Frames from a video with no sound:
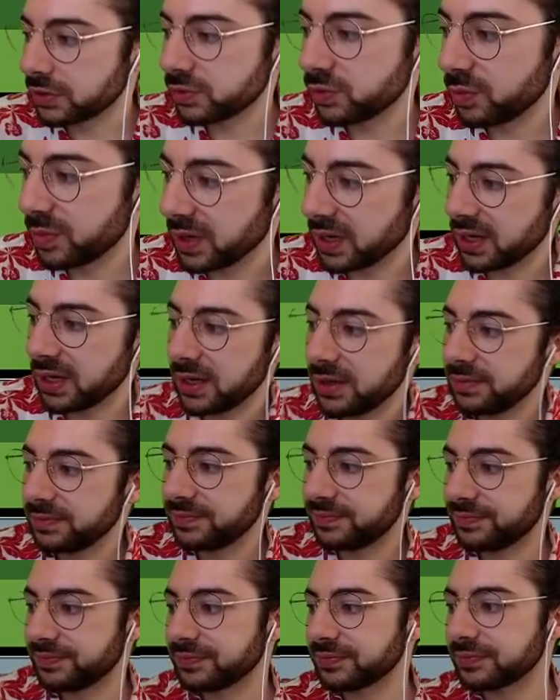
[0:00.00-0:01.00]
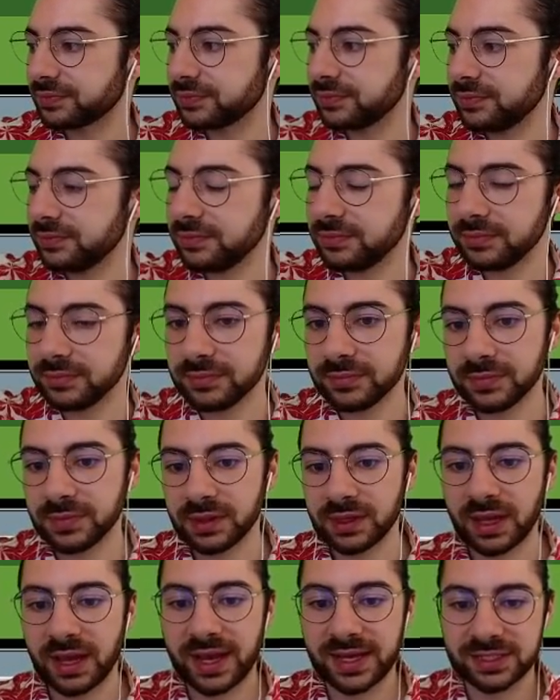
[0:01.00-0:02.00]
will be,
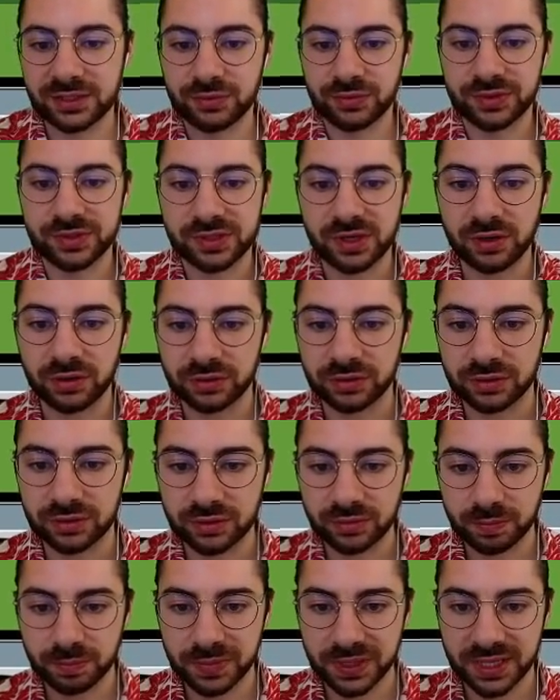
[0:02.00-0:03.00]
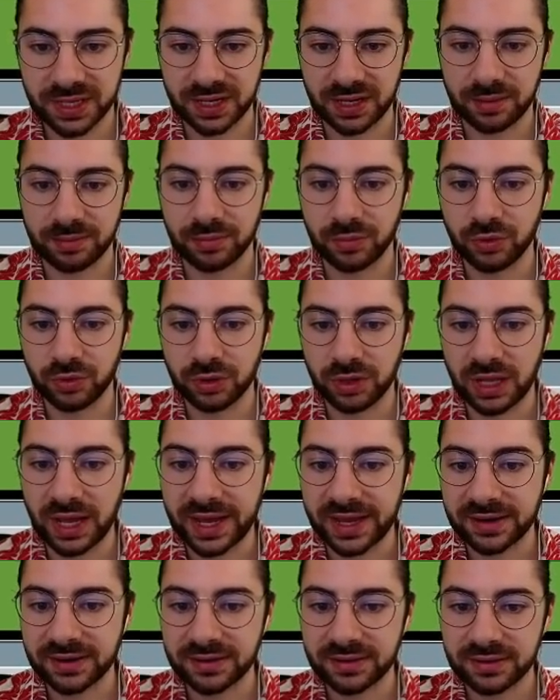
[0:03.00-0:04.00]
as a result, picking up more
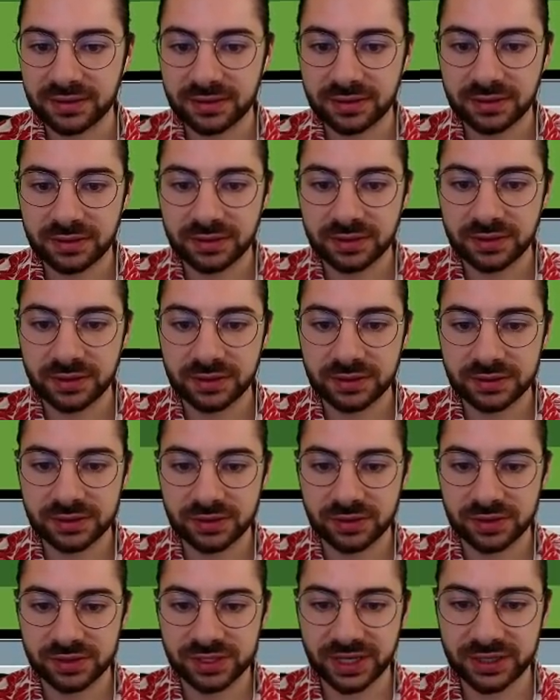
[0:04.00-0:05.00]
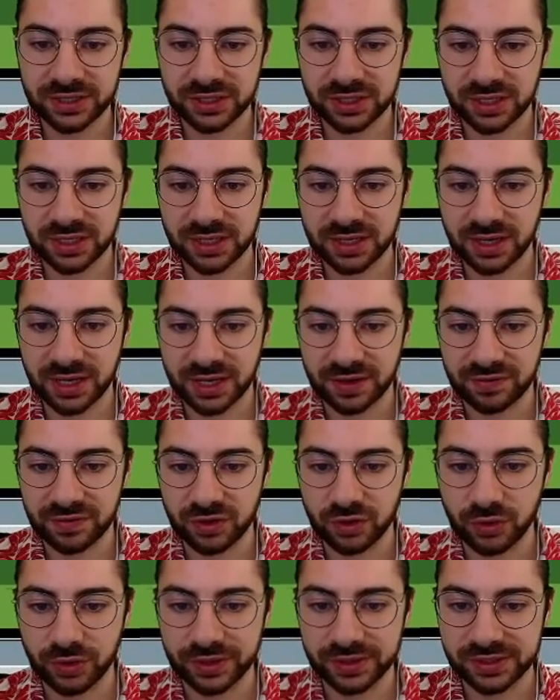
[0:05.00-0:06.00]
light. So it's actually kind of
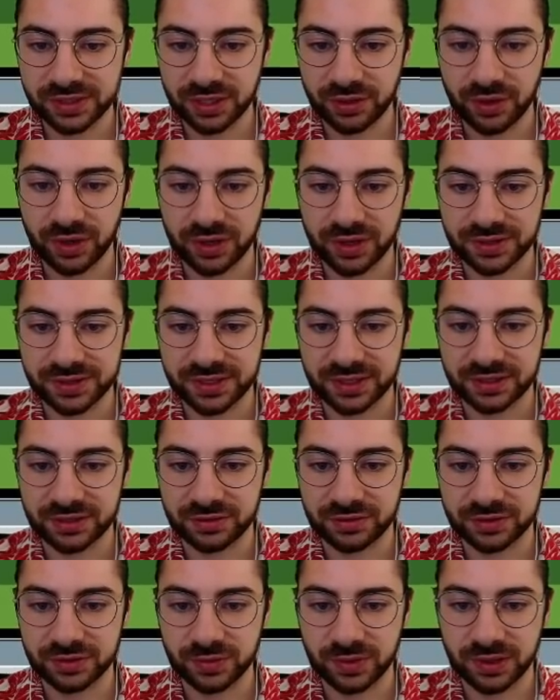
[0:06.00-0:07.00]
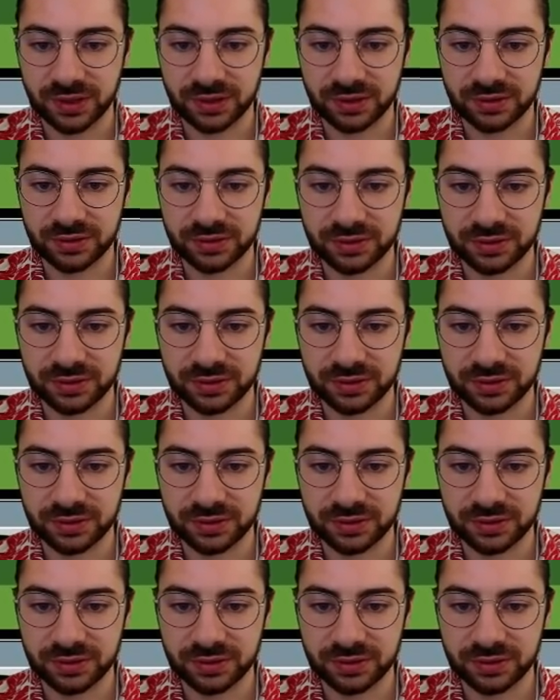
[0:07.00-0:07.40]
noisier in the center as well.